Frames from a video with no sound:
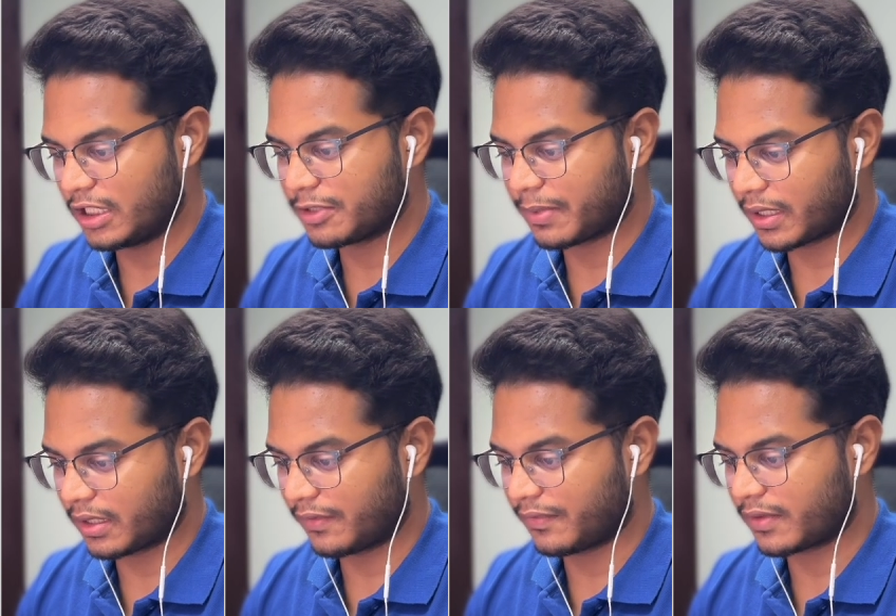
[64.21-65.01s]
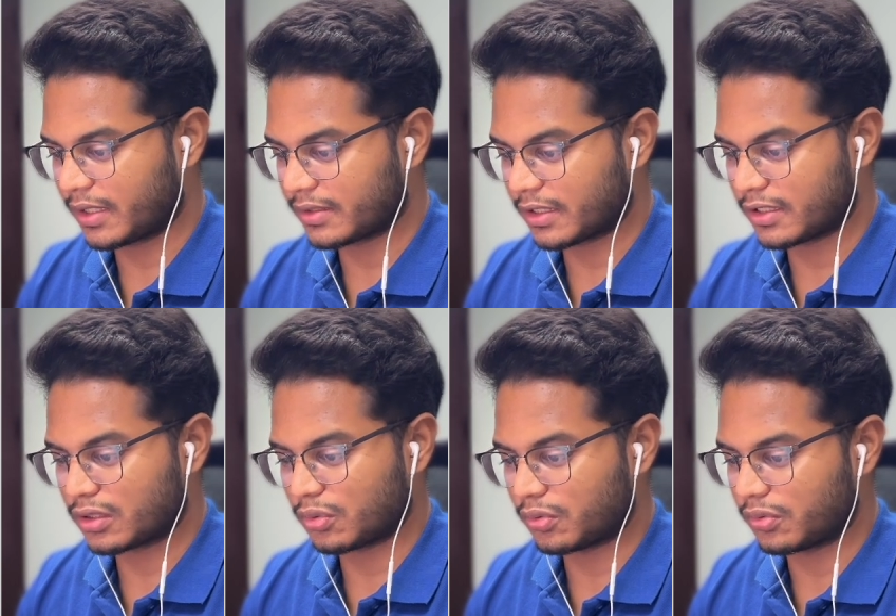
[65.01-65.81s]
Each paragraph traces
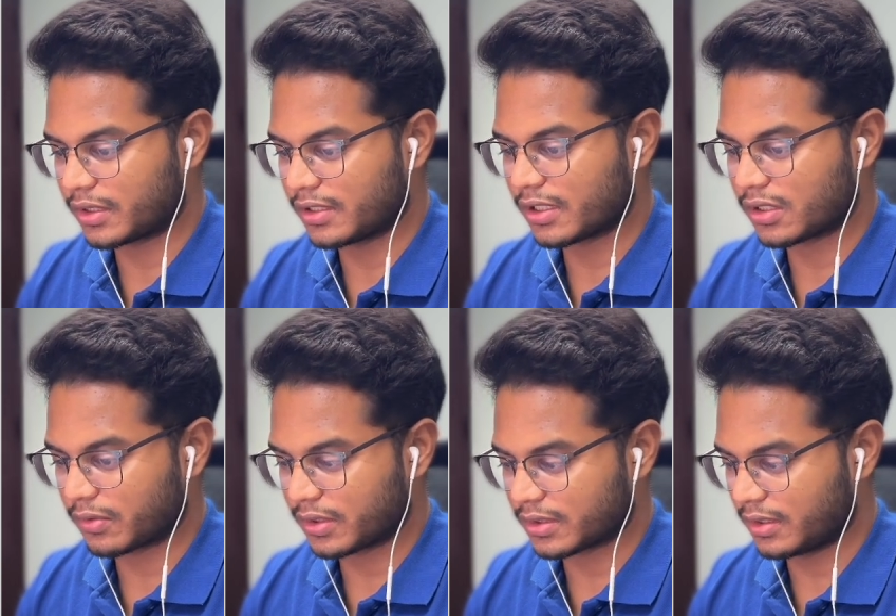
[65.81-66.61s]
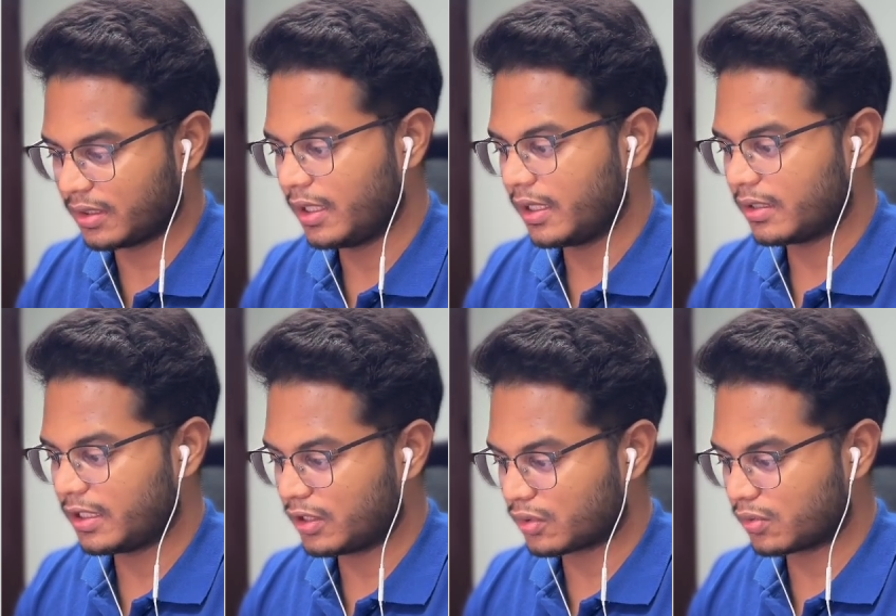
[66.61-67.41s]
to research question.
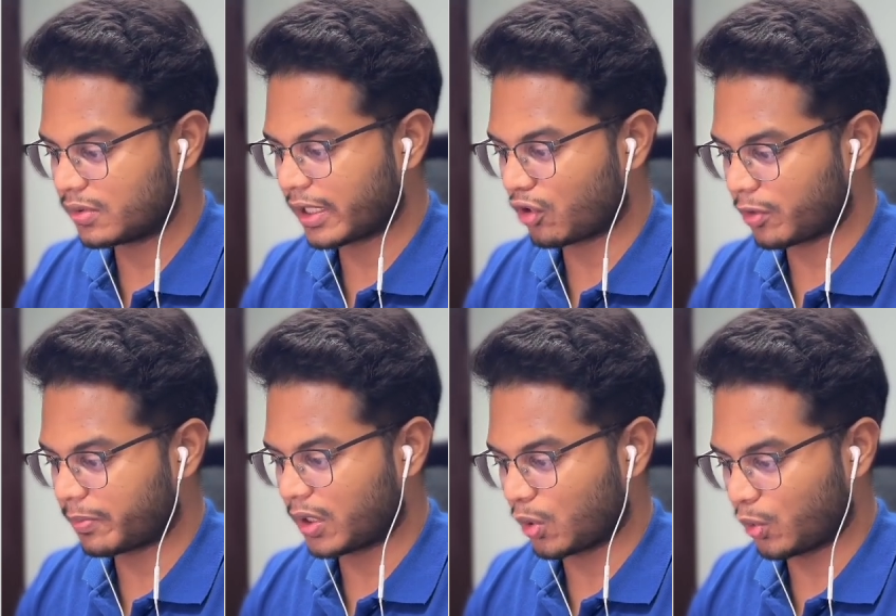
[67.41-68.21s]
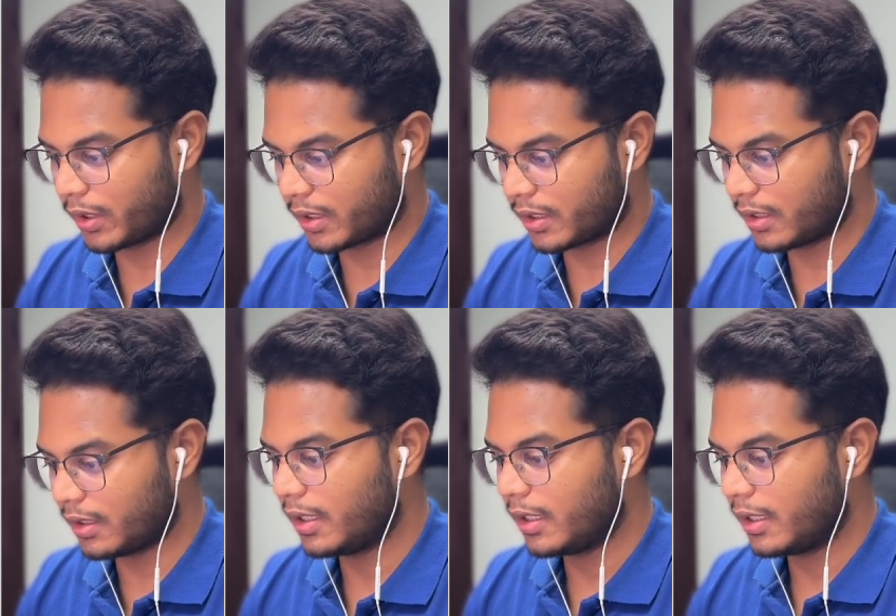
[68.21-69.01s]
These rules cannot be overridden.
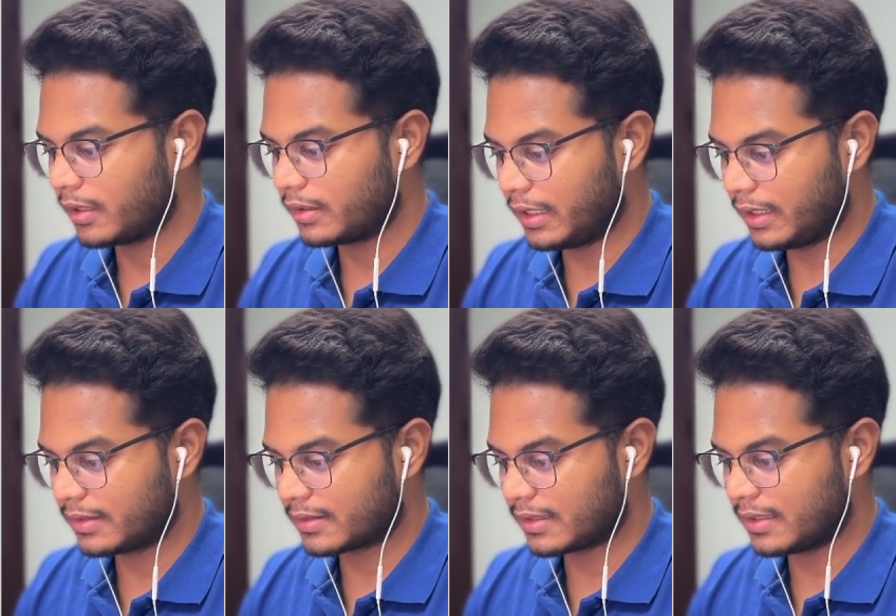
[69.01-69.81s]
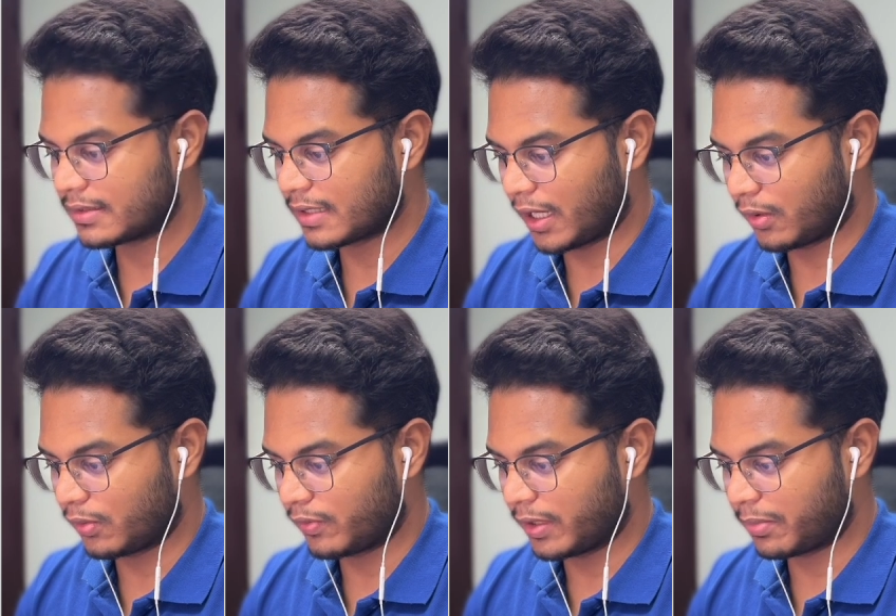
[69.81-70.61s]
This is how
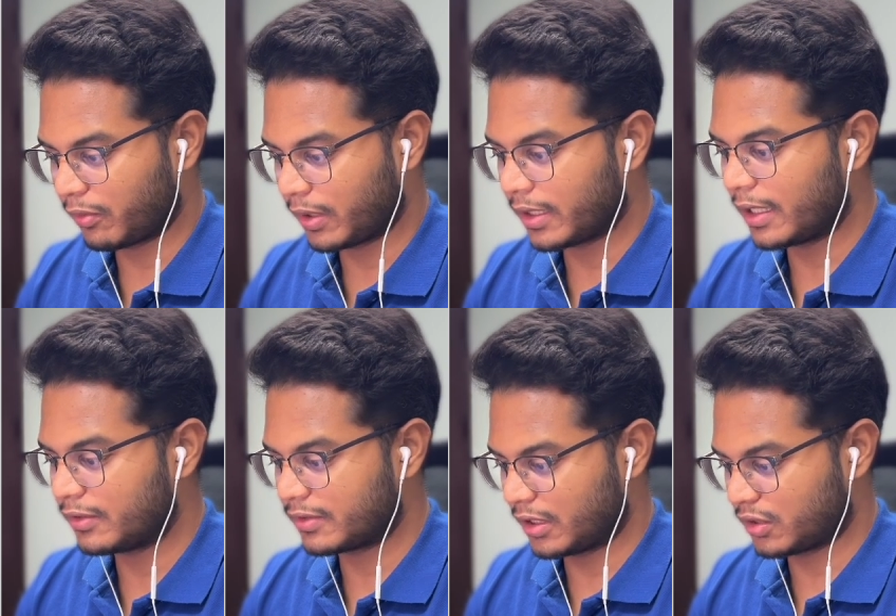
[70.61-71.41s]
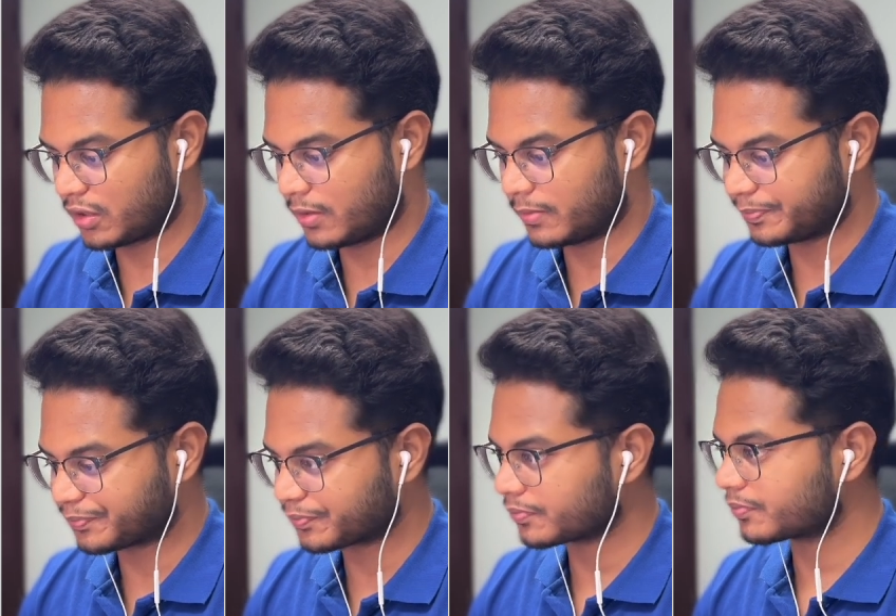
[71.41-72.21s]
we prevent hallucination.
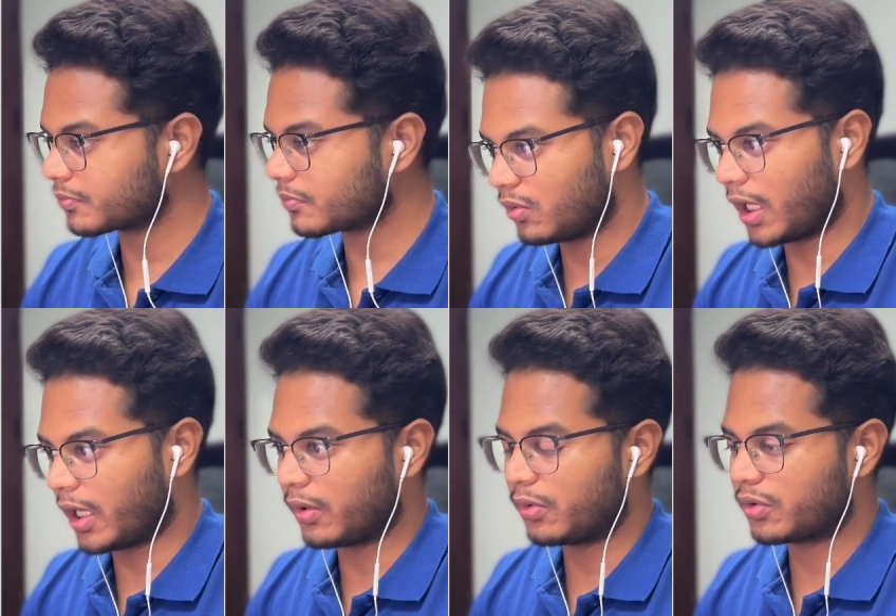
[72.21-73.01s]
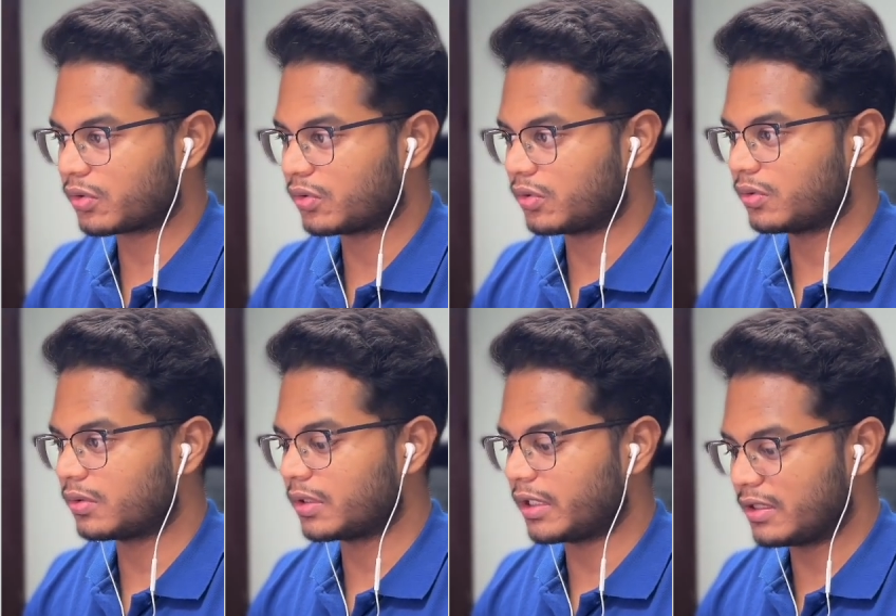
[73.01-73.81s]
How to
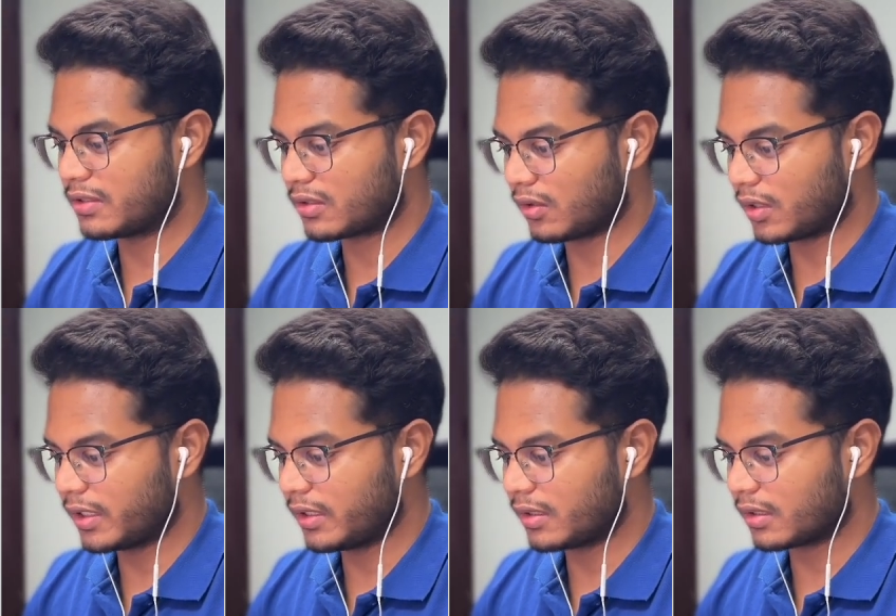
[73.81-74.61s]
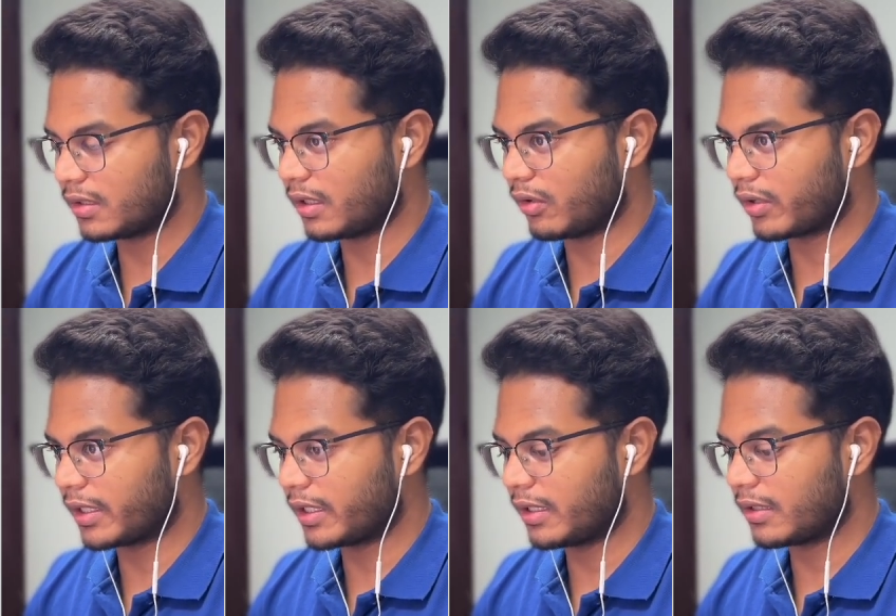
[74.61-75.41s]
install it, run
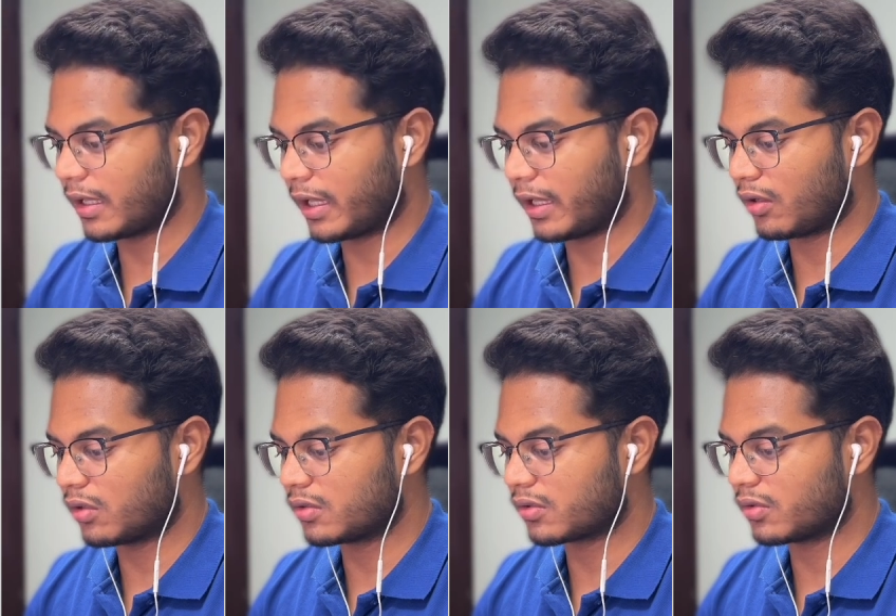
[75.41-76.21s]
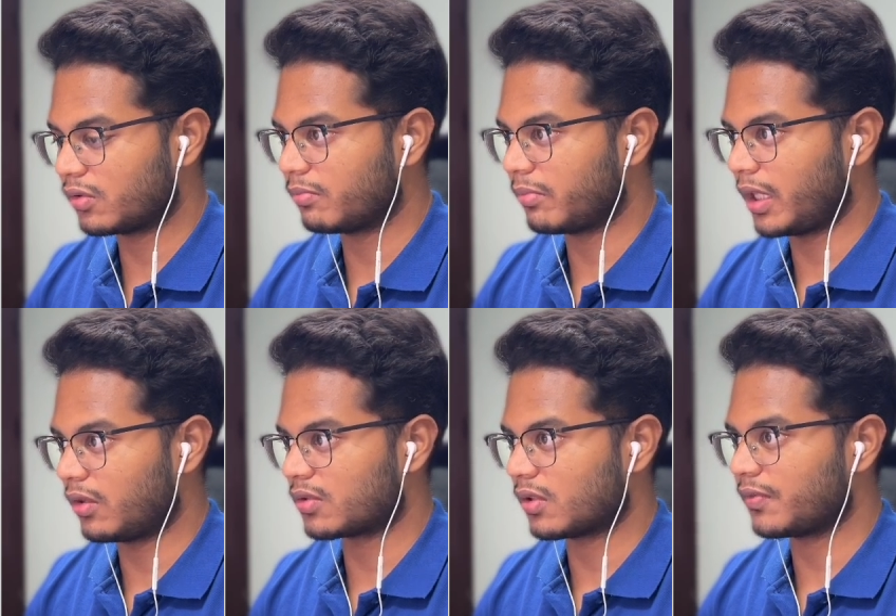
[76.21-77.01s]
it, and also make
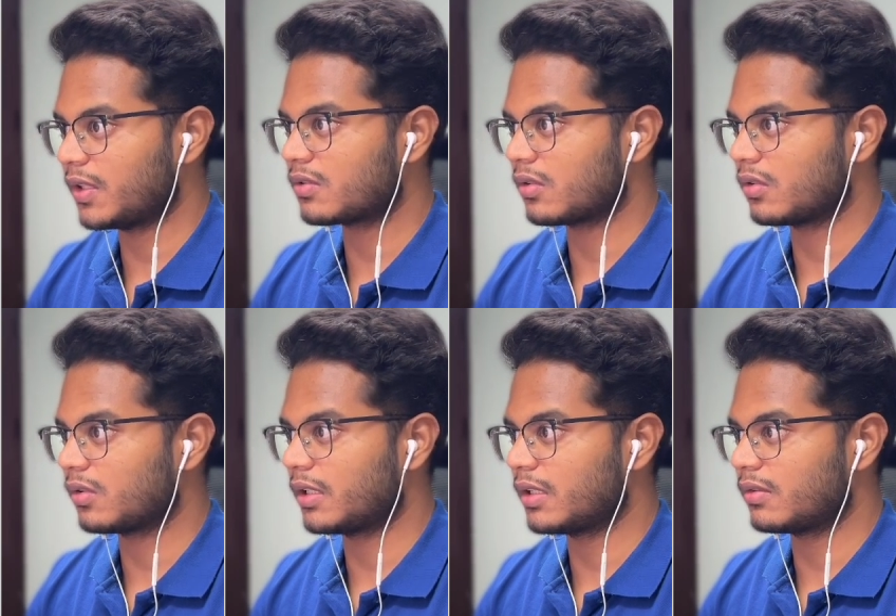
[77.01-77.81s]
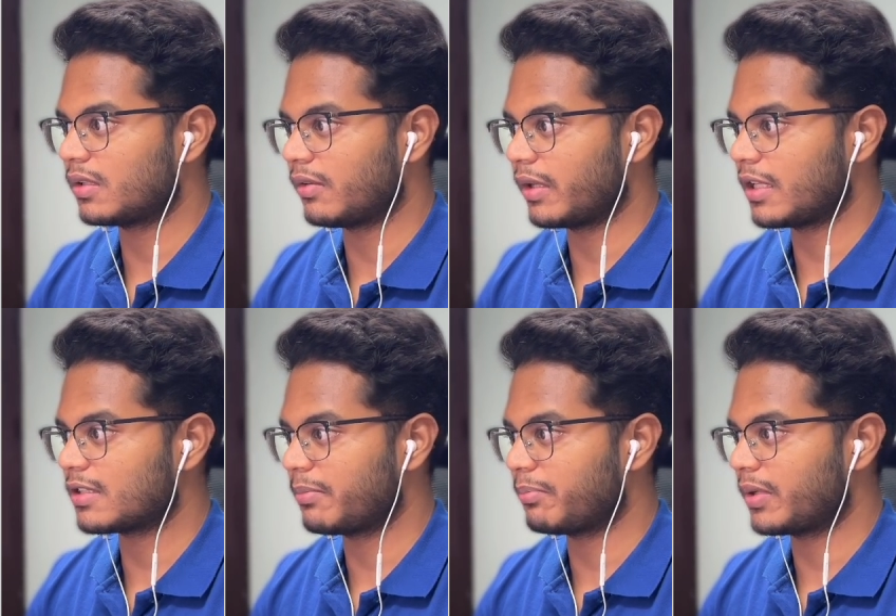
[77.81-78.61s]
use of it. So the very
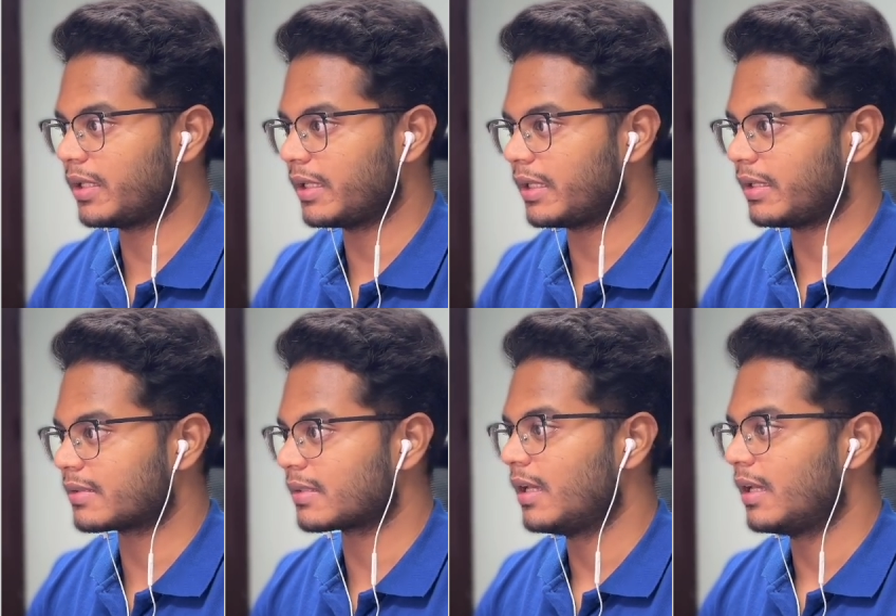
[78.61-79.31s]
simple is